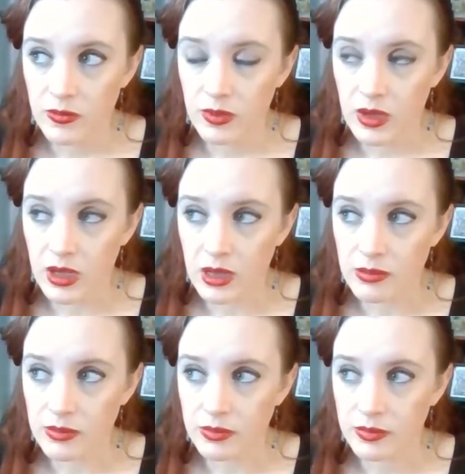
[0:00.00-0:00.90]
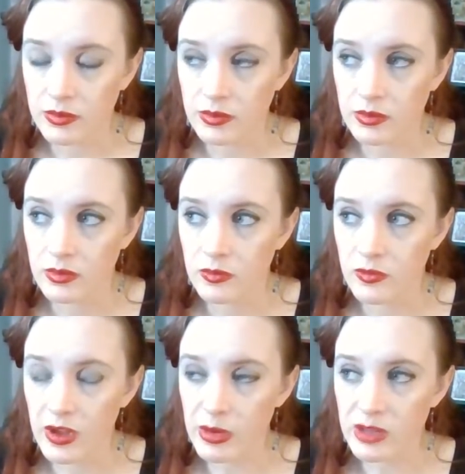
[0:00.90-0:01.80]
Vampire
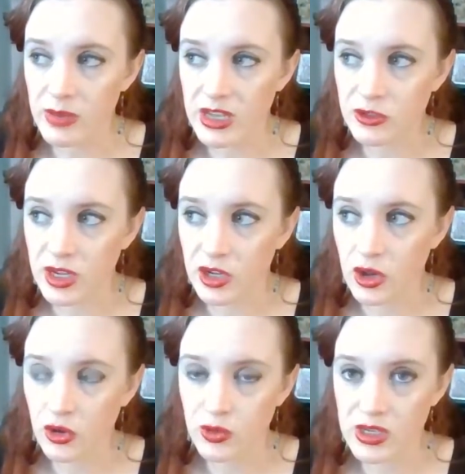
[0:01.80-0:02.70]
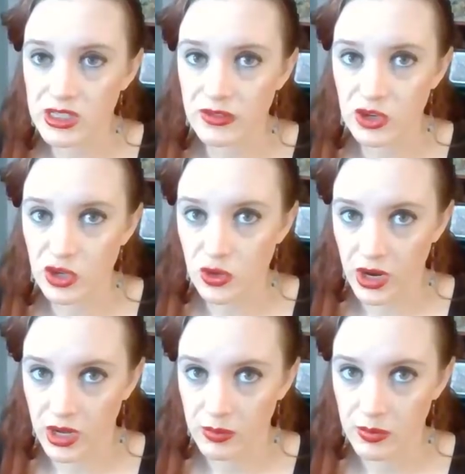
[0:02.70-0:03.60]
the Masquerade Coteries of New
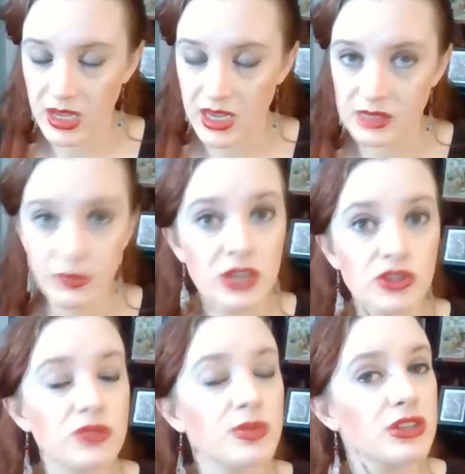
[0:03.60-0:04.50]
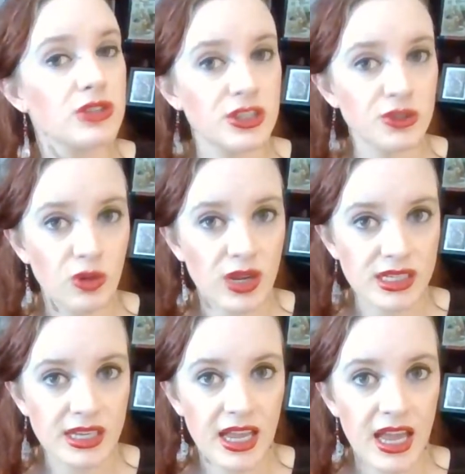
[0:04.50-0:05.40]
York, because a Patreon patron has
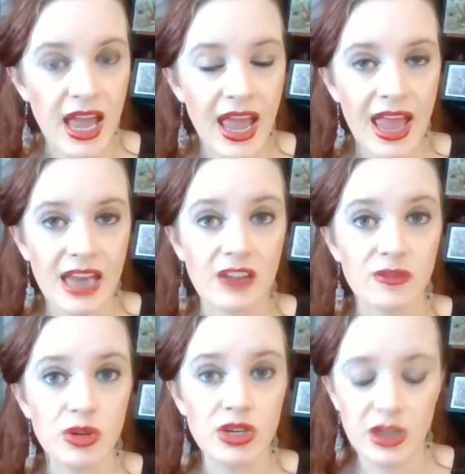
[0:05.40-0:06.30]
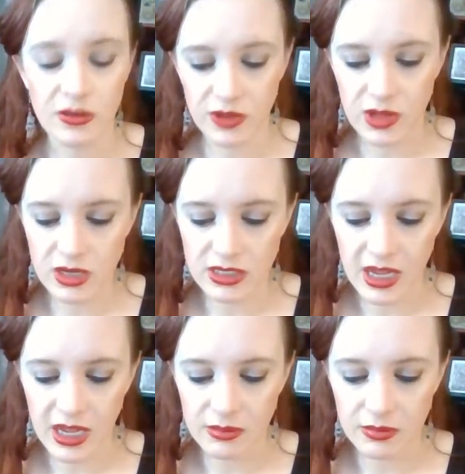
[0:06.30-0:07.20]
requested it, and I've put it off for a long
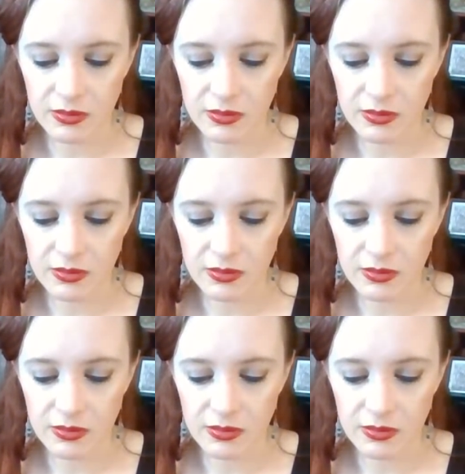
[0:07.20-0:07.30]
time